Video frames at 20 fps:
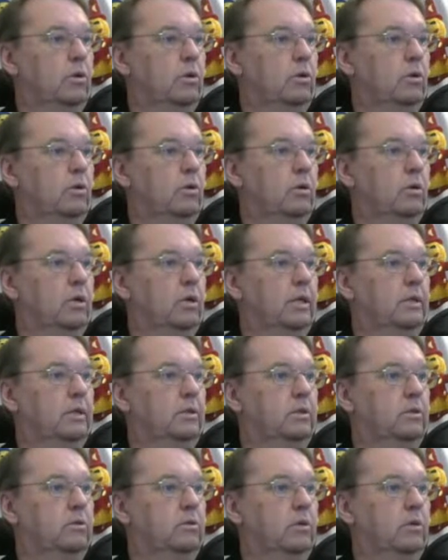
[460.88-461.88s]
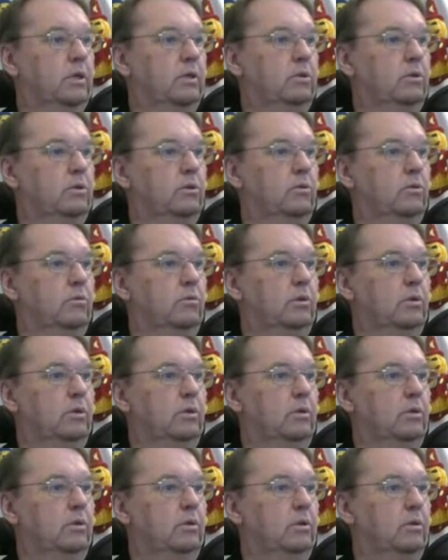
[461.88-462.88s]
Let's try to do a
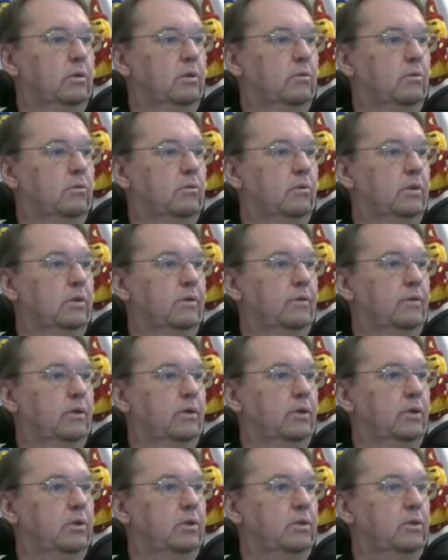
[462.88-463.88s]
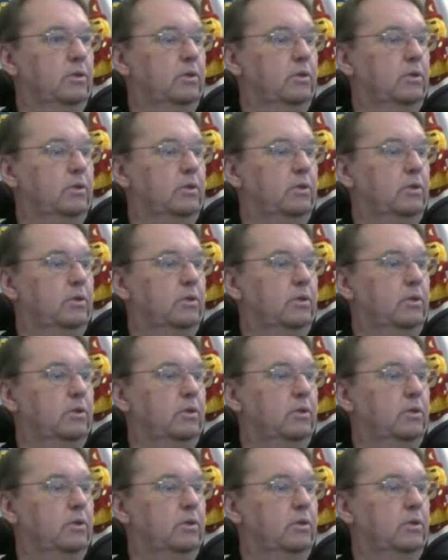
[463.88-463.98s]
reverse.